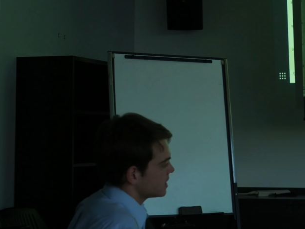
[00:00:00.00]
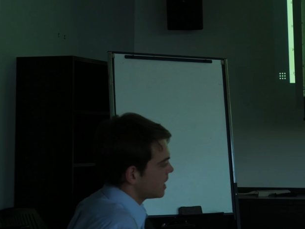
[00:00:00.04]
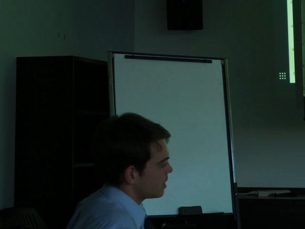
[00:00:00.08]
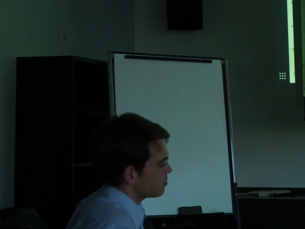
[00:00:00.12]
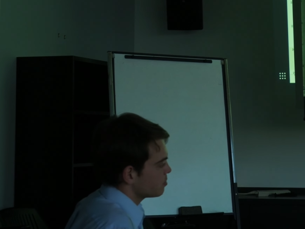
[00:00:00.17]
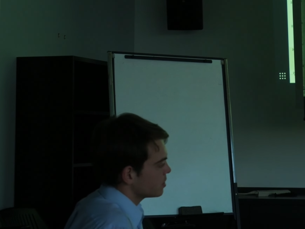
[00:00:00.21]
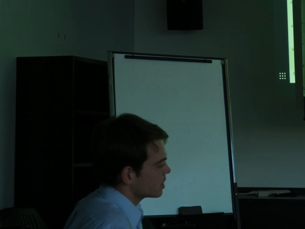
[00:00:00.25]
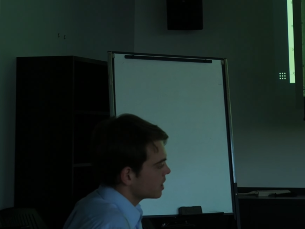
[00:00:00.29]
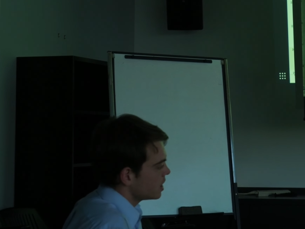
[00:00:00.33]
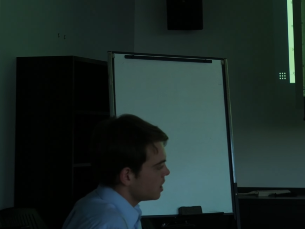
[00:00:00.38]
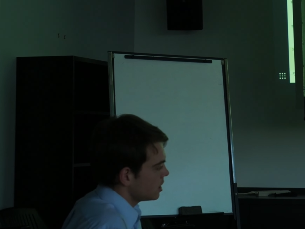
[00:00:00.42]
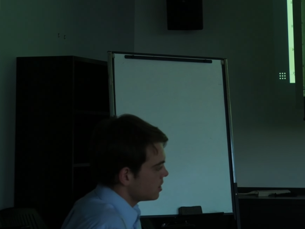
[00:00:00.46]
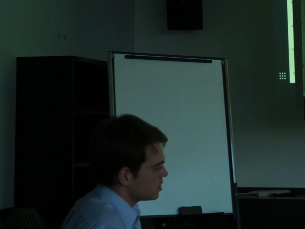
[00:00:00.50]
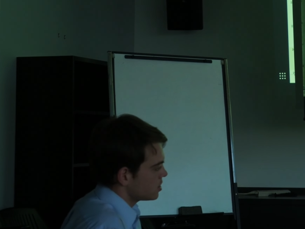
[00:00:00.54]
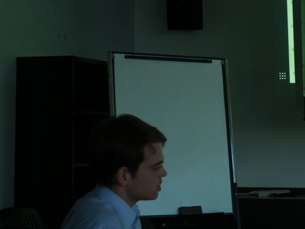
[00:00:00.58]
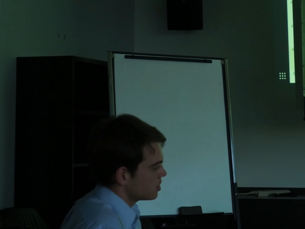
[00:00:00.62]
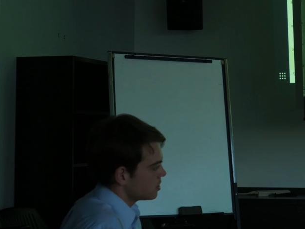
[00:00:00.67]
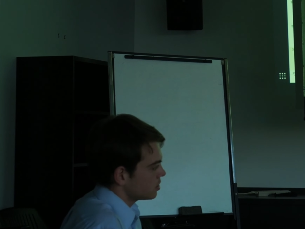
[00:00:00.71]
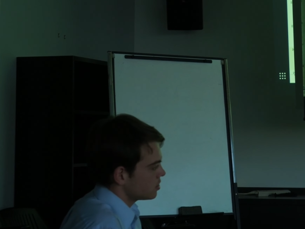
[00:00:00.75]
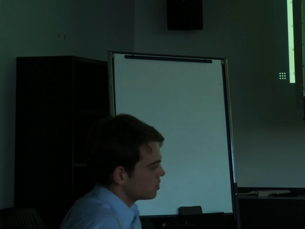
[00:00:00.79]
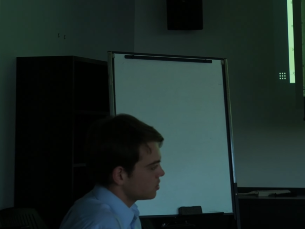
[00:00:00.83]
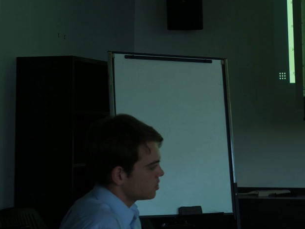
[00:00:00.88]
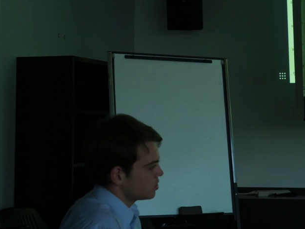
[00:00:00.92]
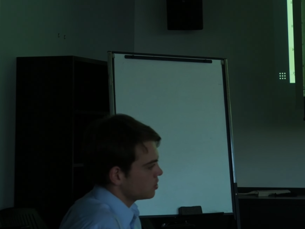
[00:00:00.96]

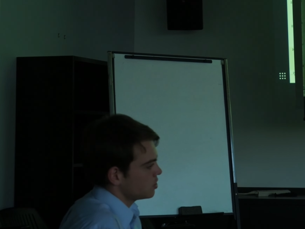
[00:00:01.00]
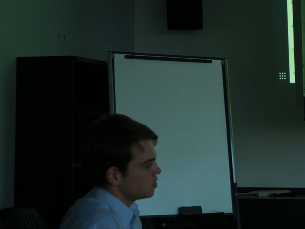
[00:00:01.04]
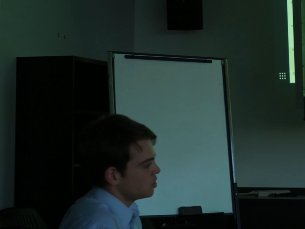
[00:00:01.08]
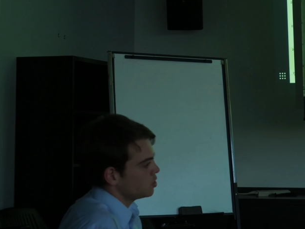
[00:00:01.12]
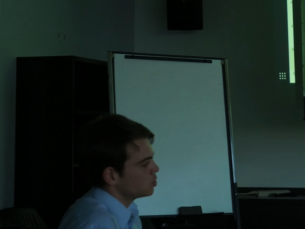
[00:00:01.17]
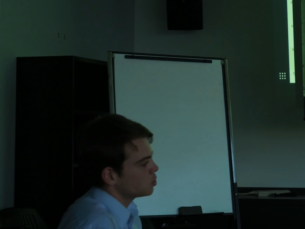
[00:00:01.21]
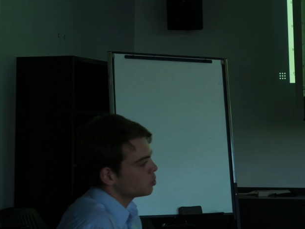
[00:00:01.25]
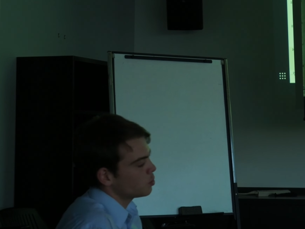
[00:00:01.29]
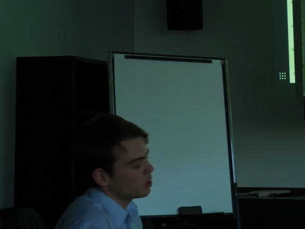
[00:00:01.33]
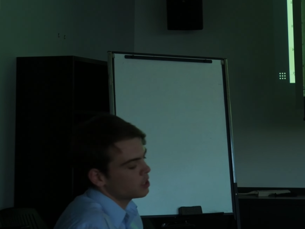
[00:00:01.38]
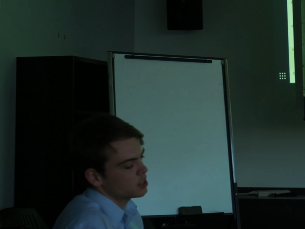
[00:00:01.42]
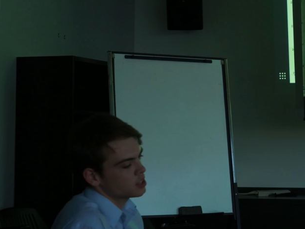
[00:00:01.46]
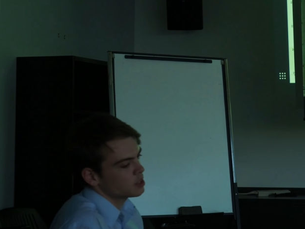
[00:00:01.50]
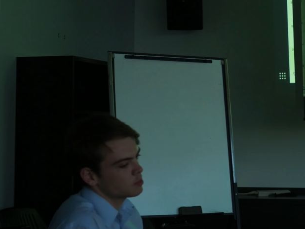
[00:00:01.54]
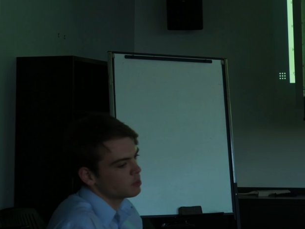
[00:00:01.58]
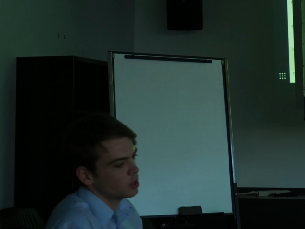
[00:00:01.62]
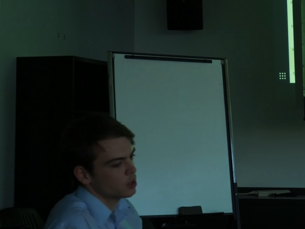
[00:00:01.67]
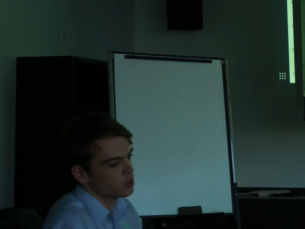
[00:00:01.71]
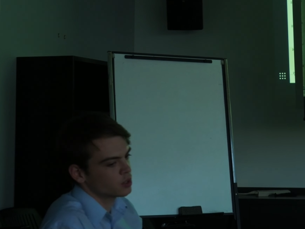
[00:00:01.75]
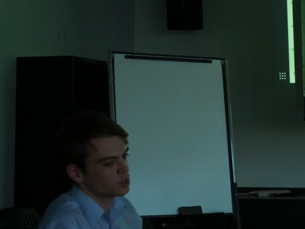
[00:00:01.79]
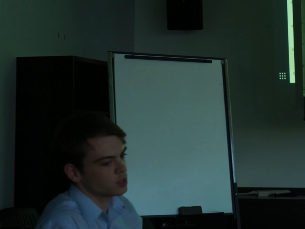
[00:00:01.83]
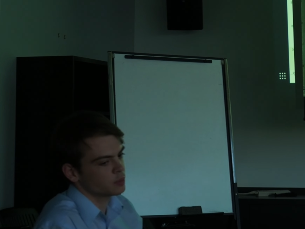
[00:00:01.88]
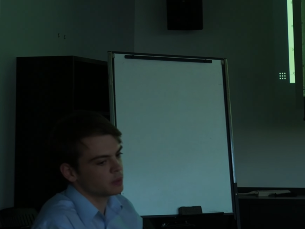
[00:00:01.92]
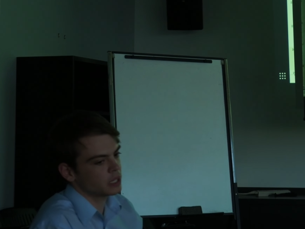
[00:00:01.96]
applications, you'll want the
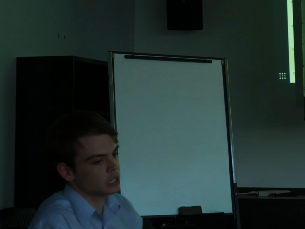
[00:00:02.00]
motor to